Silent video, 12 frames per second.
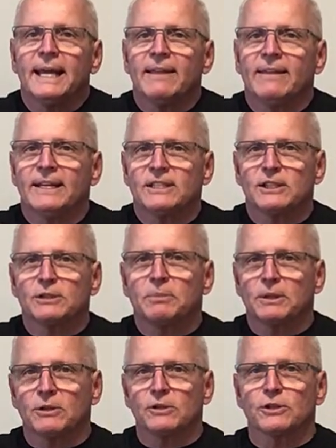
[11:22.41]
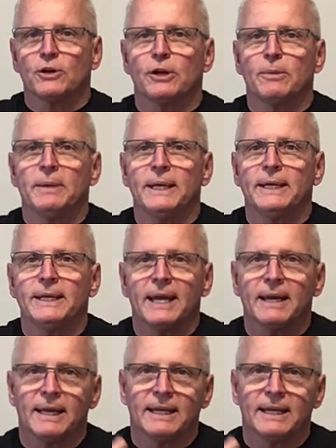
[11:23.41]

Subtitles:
And then he says, but there's going to be a day.